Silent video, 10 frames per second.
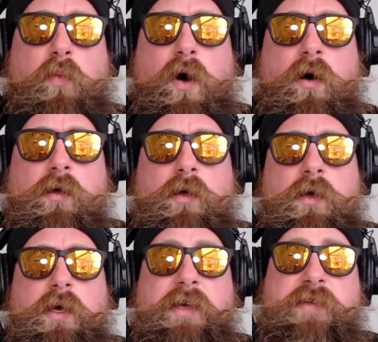ball?
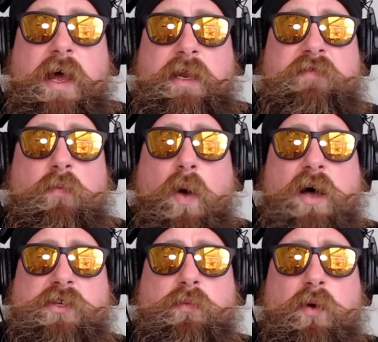Is that even
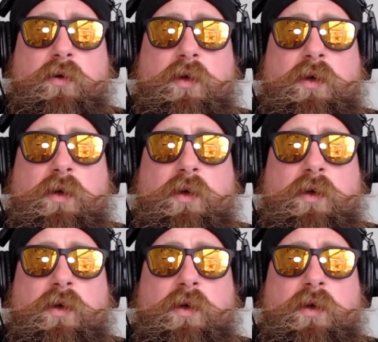possible?